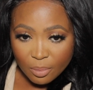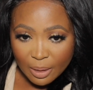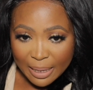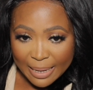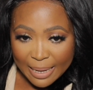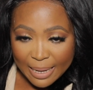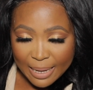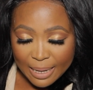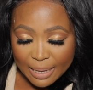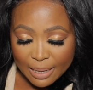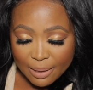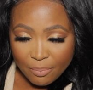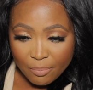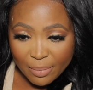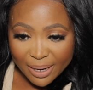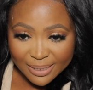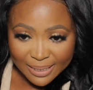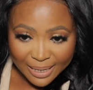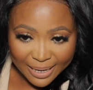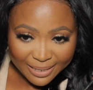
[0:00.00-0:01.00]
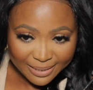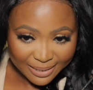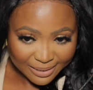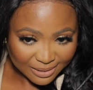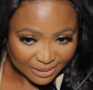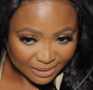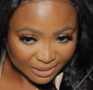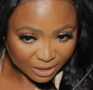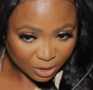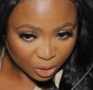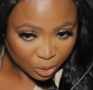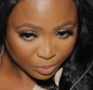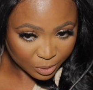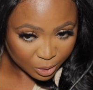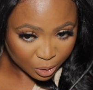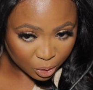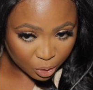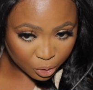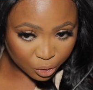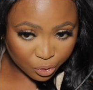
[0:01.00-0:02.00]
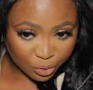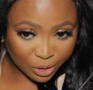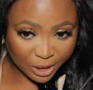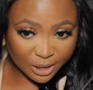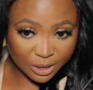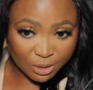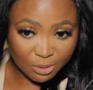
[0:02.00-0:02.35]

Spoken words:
my diet doesn't need to be so strict.